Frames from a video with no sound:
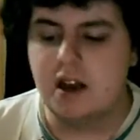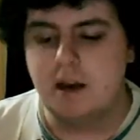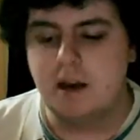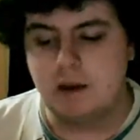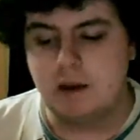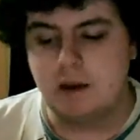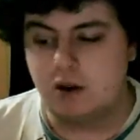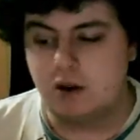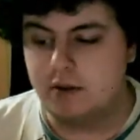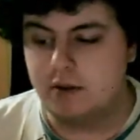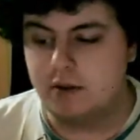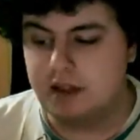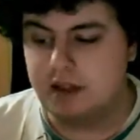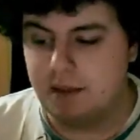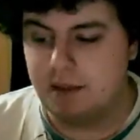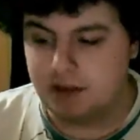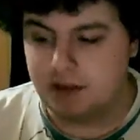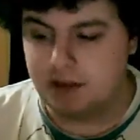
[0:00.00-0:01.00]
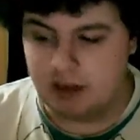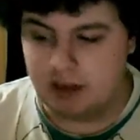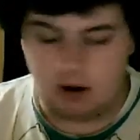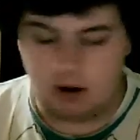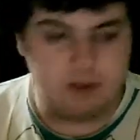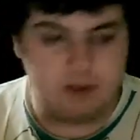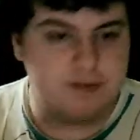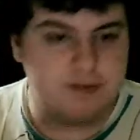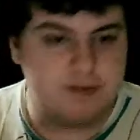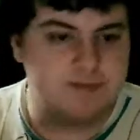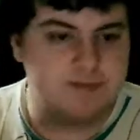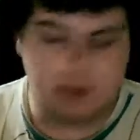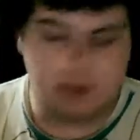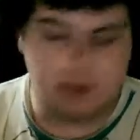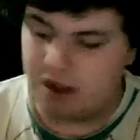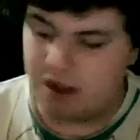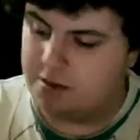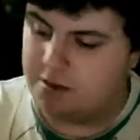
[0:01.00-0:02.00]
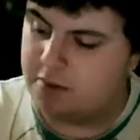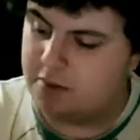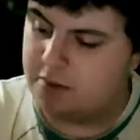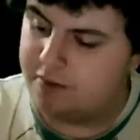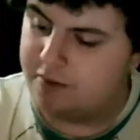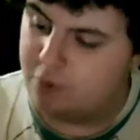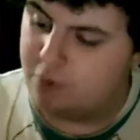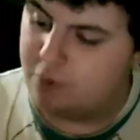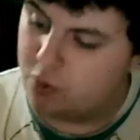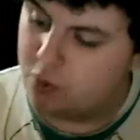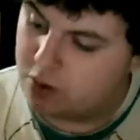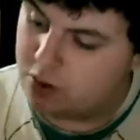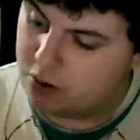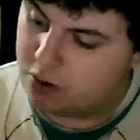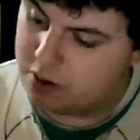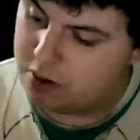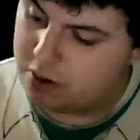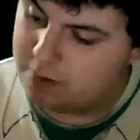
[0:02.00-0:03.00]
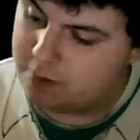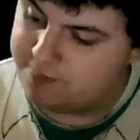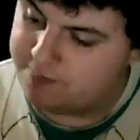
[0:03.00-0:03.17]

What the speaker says: But it was 10% off. Phone going.